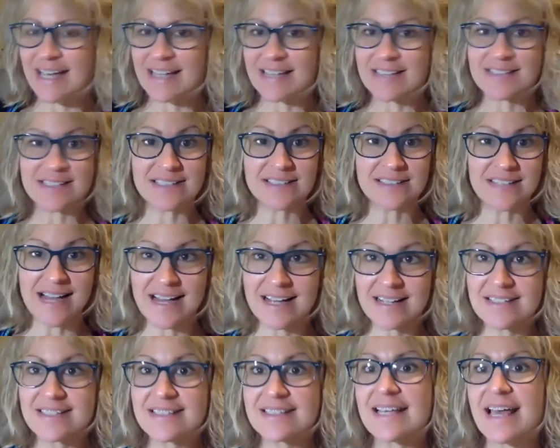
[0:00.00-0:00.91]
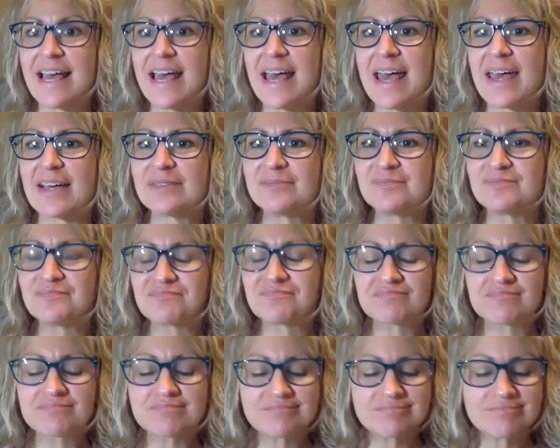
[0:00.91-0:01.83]
It's the last day
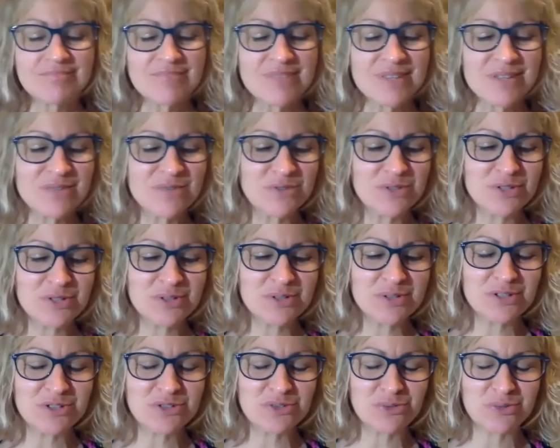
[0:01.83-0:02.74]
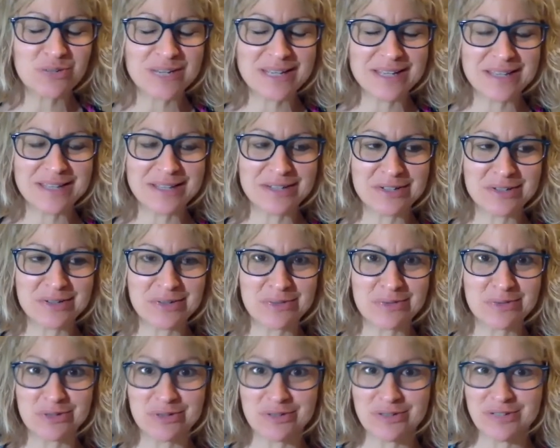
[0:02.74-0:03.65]
for you to join the new
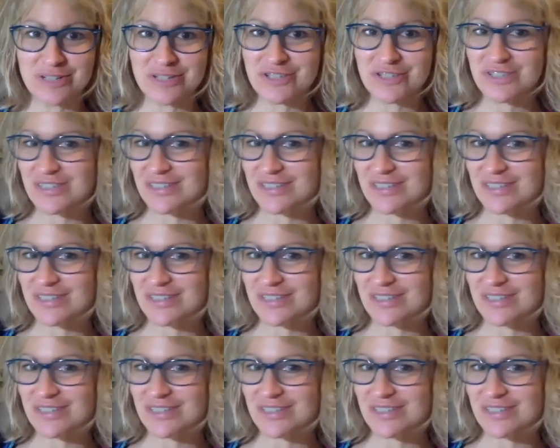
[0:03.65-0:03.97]
Nourished